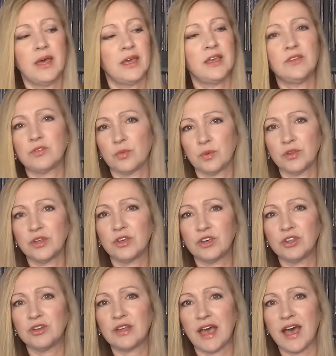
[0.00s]
He's a really
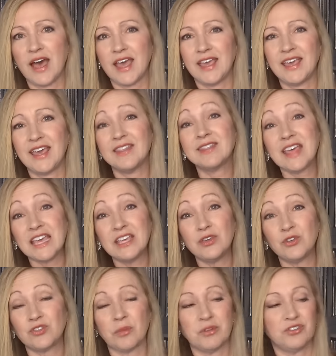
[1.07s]
good guy, and thank
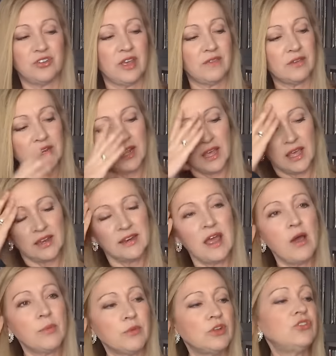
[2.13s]
you so much, David.
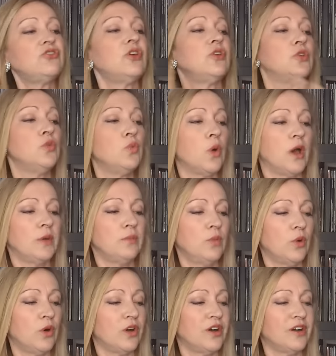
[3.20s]
Now I'm going to show you one
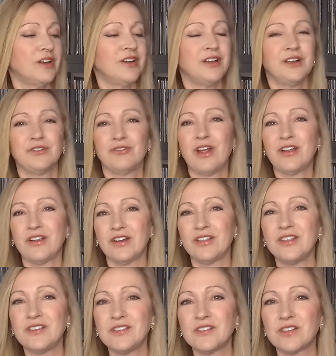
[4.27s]
more record, and
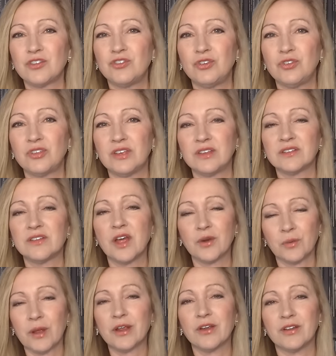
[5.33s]
this is a doozy. It's not a
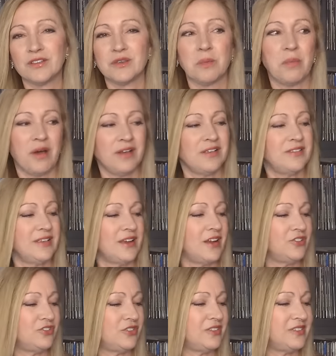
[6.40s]
record, it's a box set, I
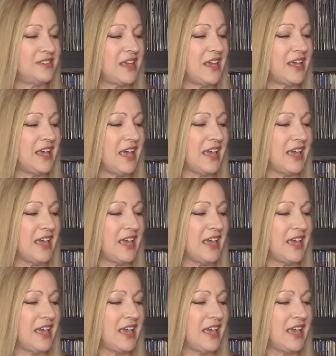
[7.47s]
should say.